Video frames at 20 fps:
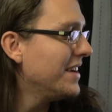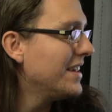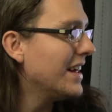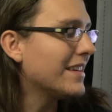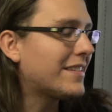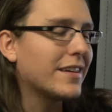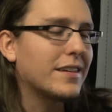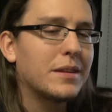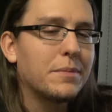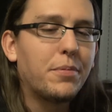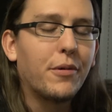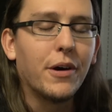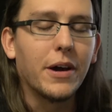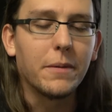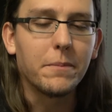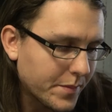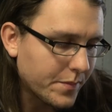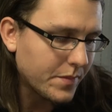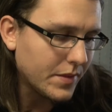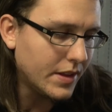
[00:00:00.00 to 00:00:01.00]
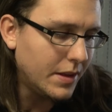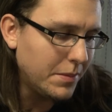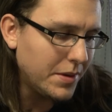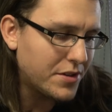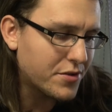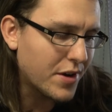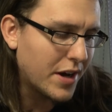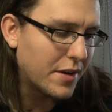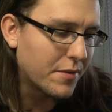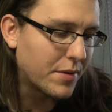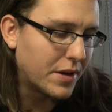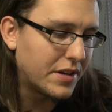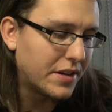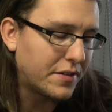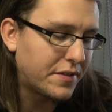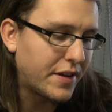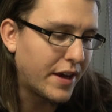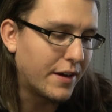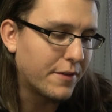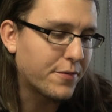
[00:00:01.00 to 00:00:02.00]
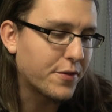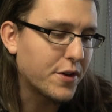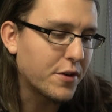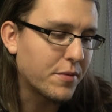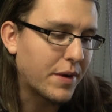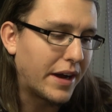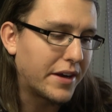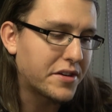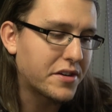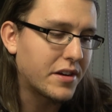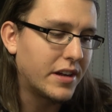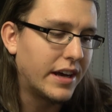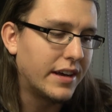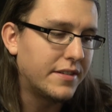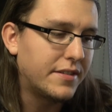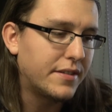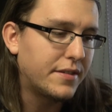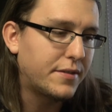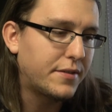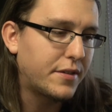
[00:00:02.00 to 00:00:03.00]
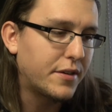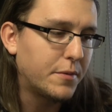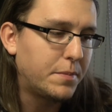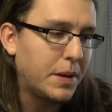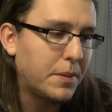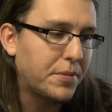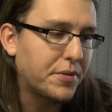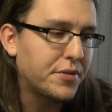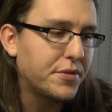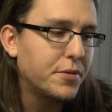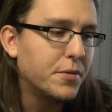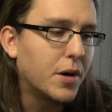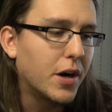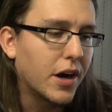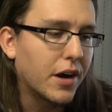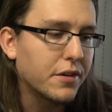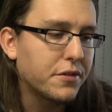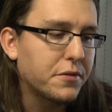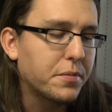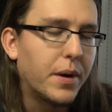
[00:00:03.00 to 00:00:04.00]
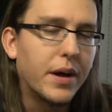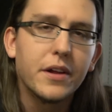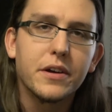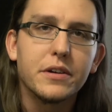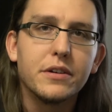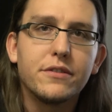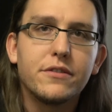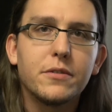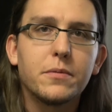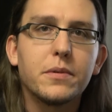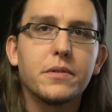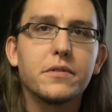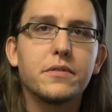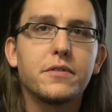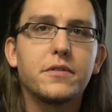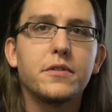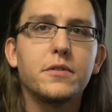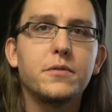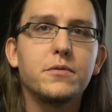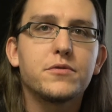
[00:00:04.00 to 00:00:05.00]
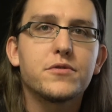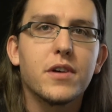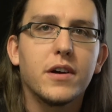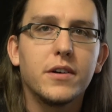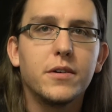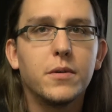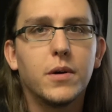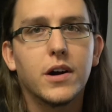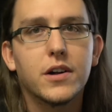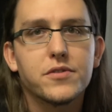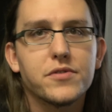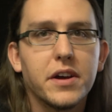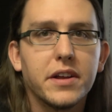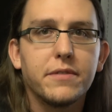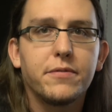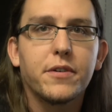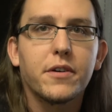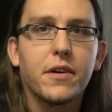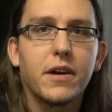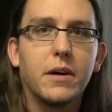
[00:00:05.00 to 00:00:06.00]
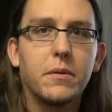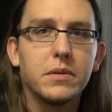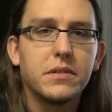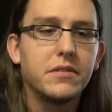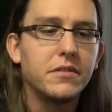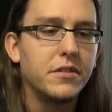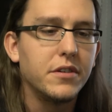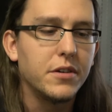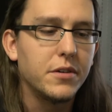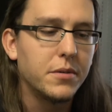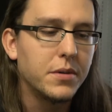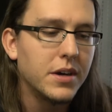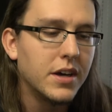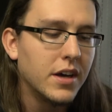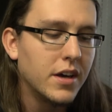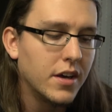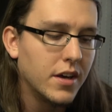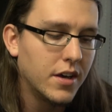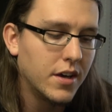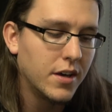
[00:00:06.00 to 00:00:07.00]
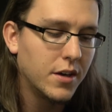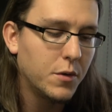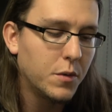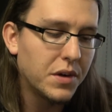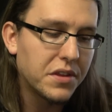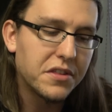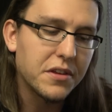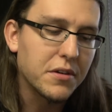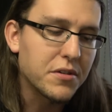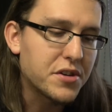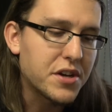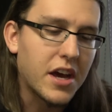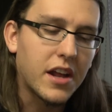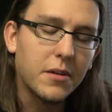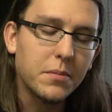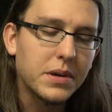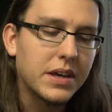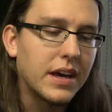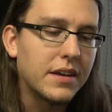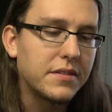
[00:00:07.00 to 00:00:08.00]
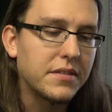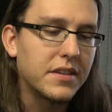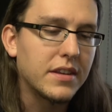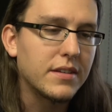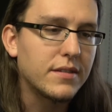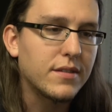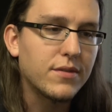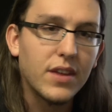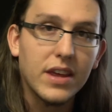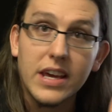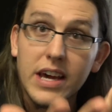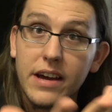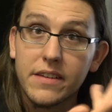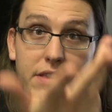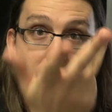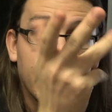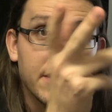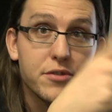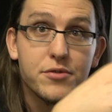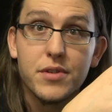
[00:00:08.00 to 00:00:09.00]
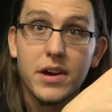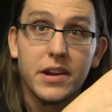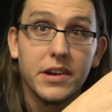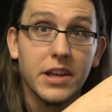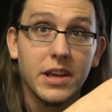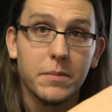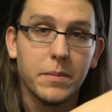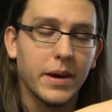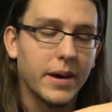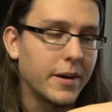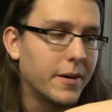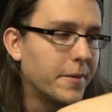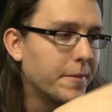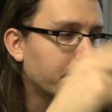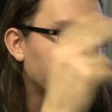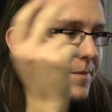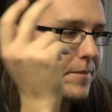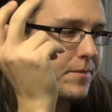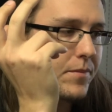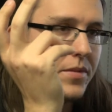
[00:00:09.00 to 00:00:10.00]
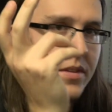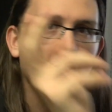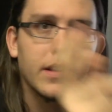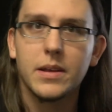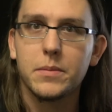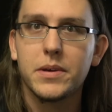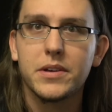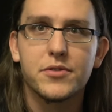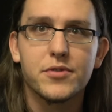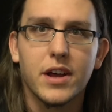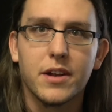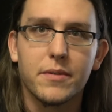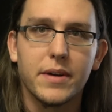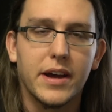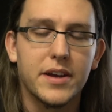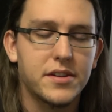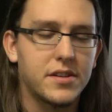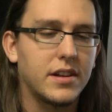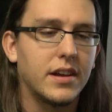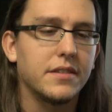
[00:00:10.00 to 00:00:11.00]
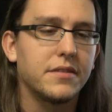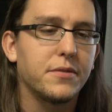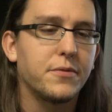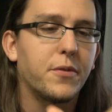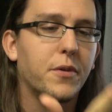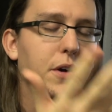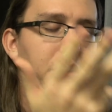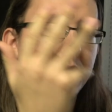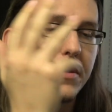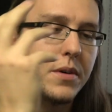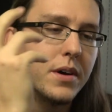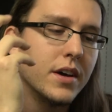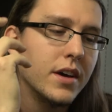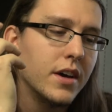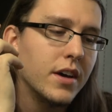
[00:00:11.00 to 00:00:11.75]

That's not the point. Let me try to run this down for you, rationalize this so people who are smaller YouTubers who are trying to figure out what to do with their channel because of this, if they got that dreaded email, let me try to rationalize it for you.